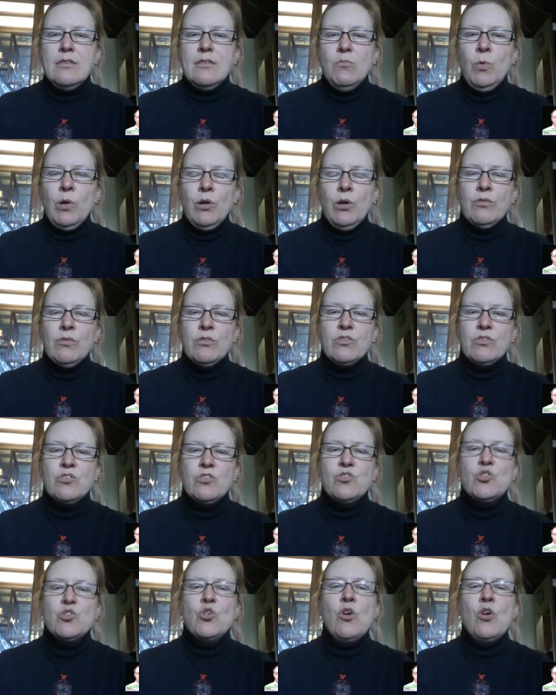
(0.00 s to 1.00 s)
were
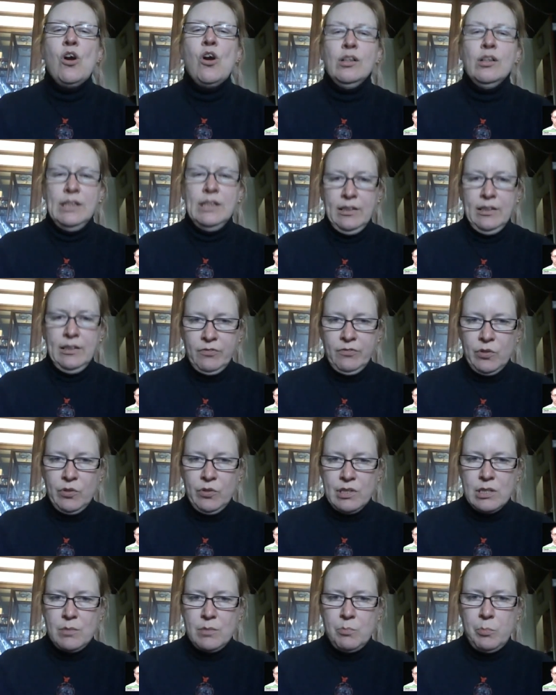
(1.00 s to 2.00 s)
strongly
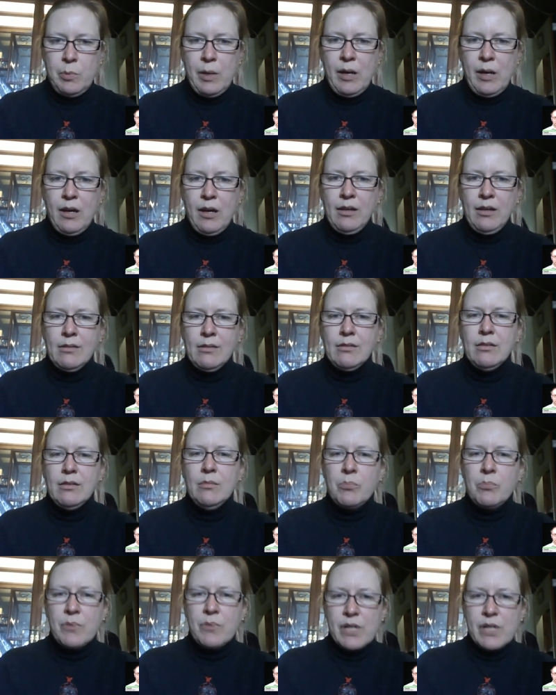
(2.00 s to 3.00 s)
influenced by
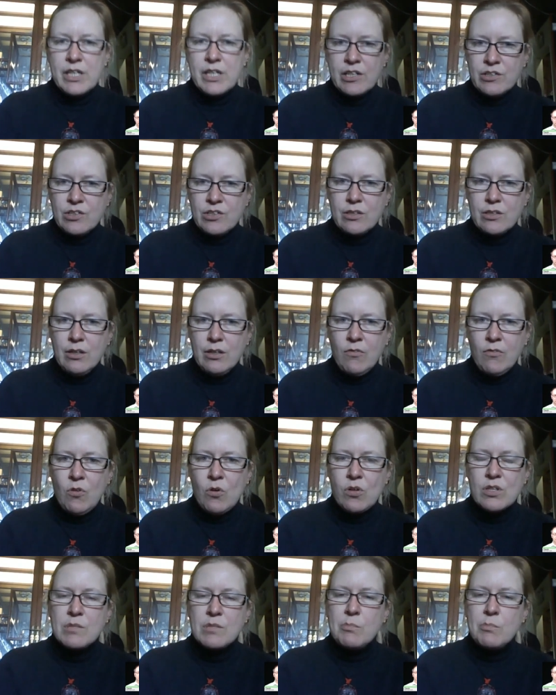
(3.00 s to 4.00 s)
the British, of
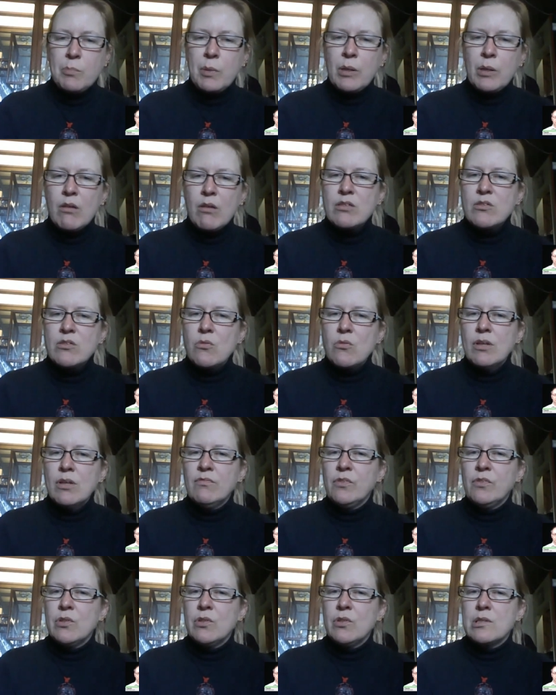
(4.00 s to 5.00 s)
course, but also
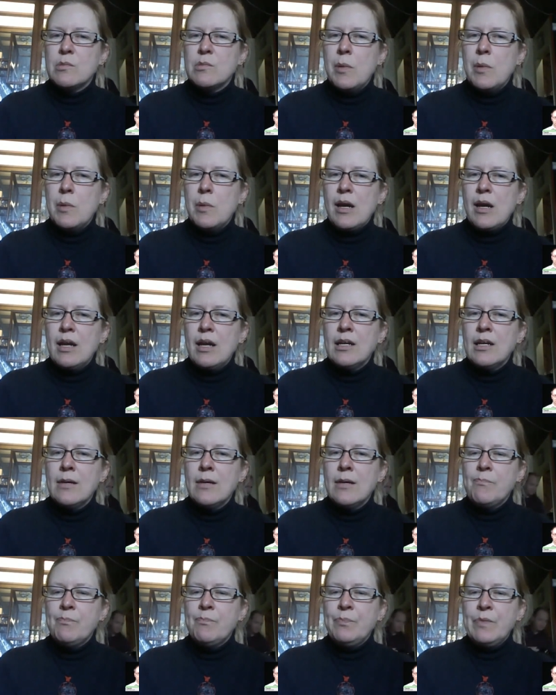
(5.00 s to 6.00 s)
influenced by
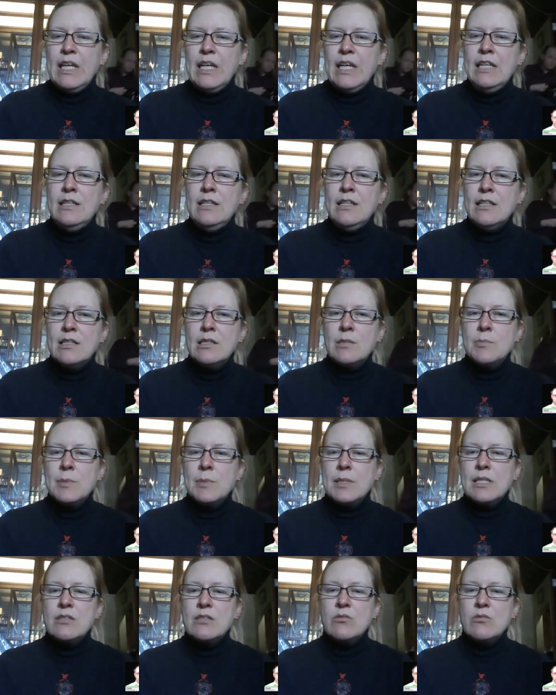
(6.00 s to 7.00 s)
Indians,
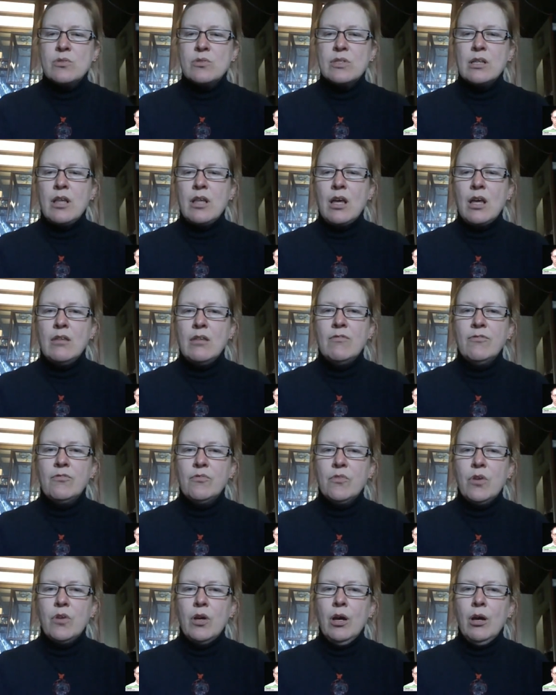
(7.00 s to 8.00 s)
because there was a lot of
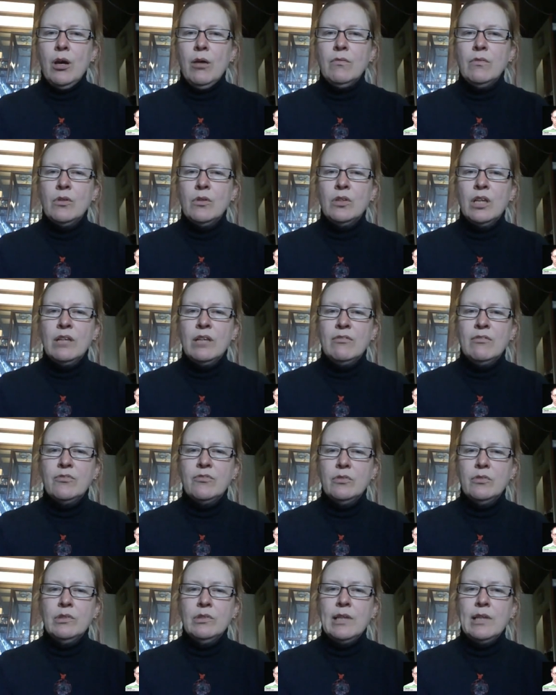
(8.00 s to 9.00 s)
there are a lot of
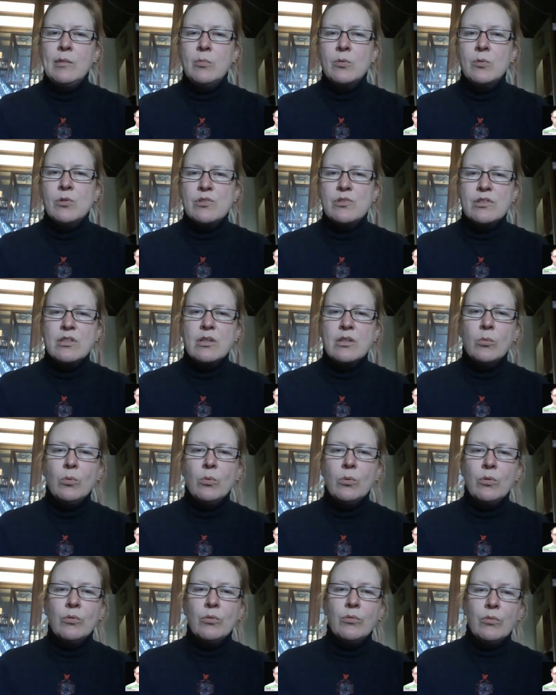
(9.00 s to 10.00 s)
laborers
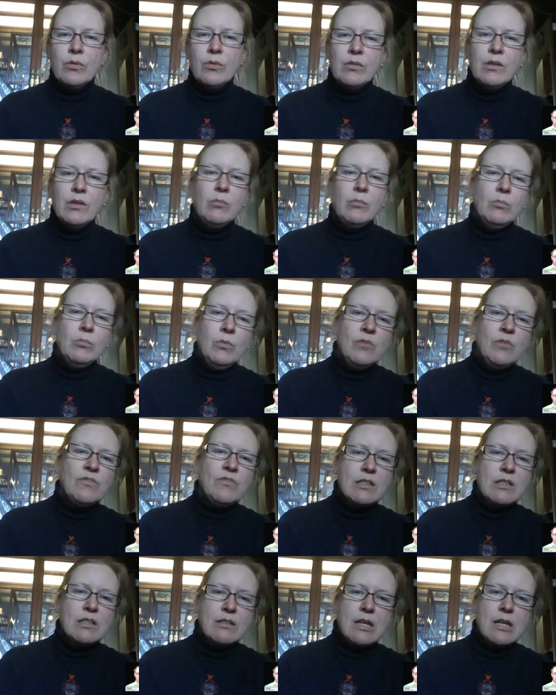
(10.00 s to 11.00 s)
that moved
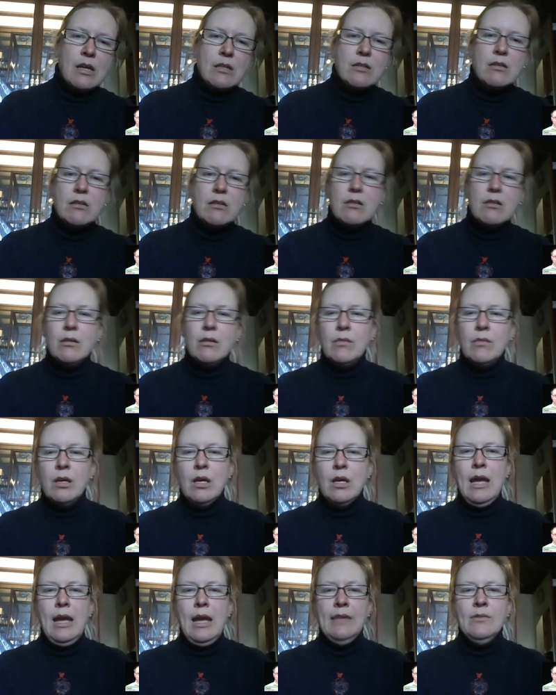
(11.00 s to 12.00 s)
into Kenya,
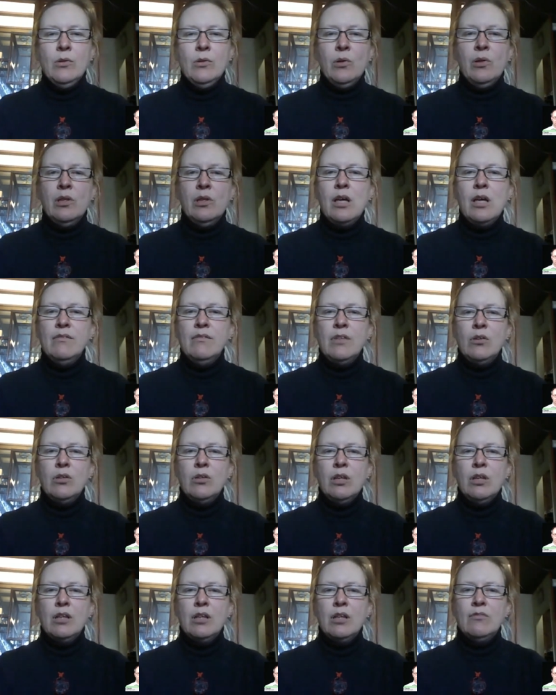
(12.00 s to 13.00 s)
and there are
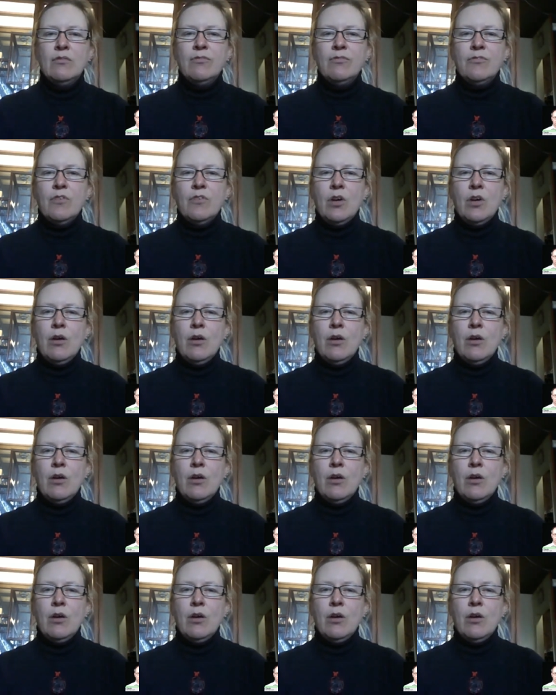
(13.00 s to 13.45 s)
a lot of